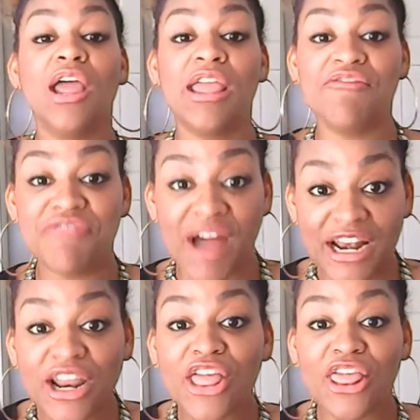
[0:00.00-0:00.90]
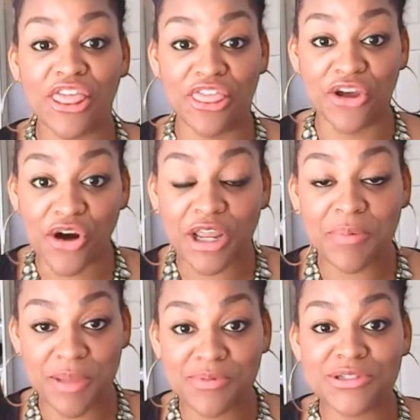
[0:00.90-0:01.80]
Inviting 30
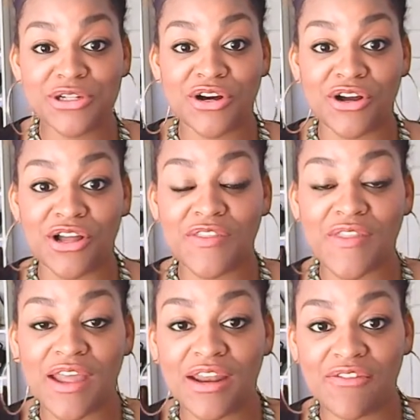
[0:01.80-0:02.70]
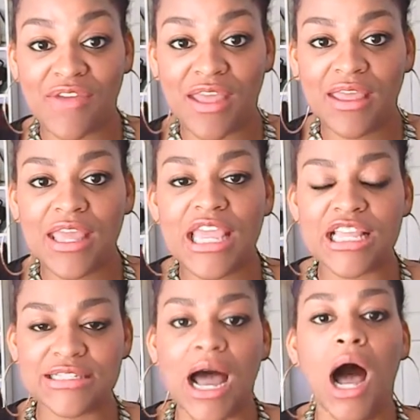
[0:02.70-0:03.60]
people to your online event
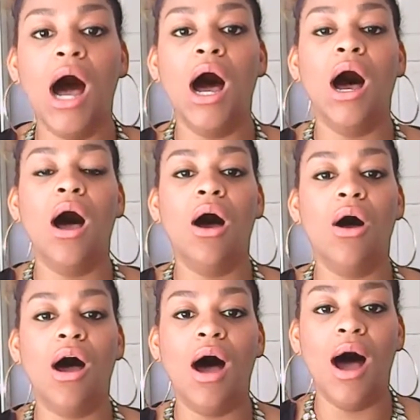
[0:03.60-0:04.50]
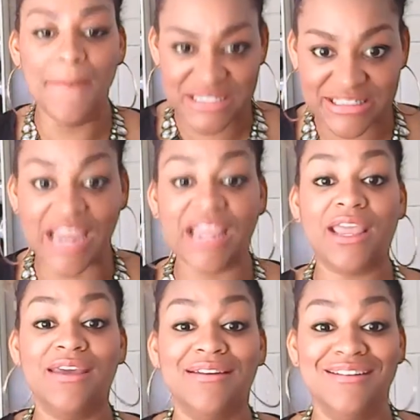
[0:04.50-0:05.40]
is a mistake.
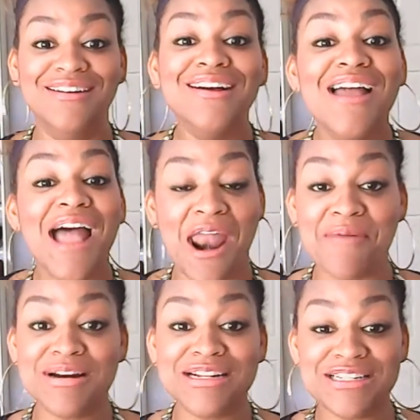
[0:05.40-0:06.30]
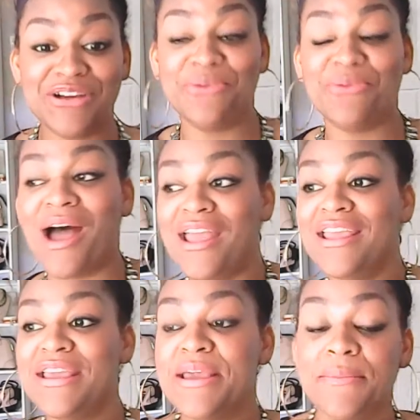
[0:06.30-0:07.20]
And I'm going to tell you why.
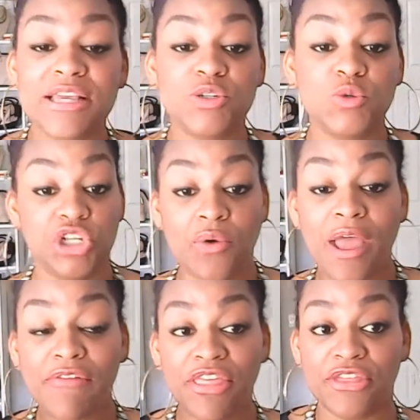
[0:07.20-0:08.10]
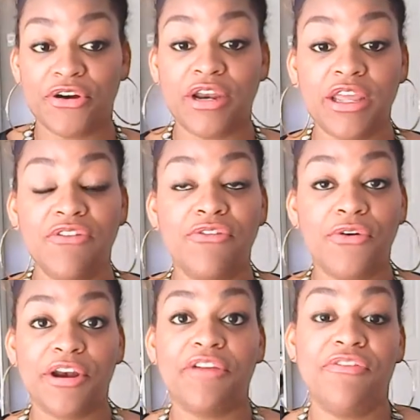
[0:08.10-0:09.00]
Because when you have 30,
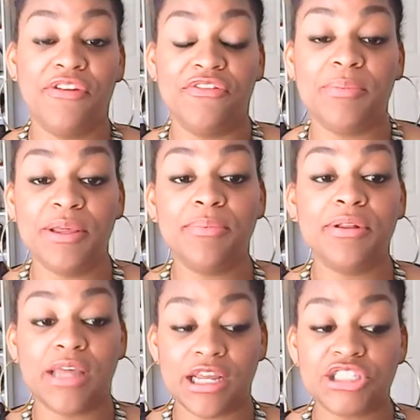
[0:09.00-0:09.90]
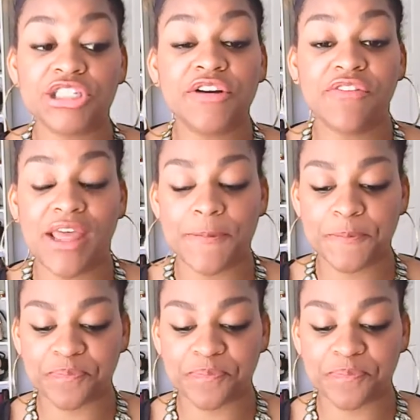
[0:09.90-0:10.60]
40, 50 people at your event,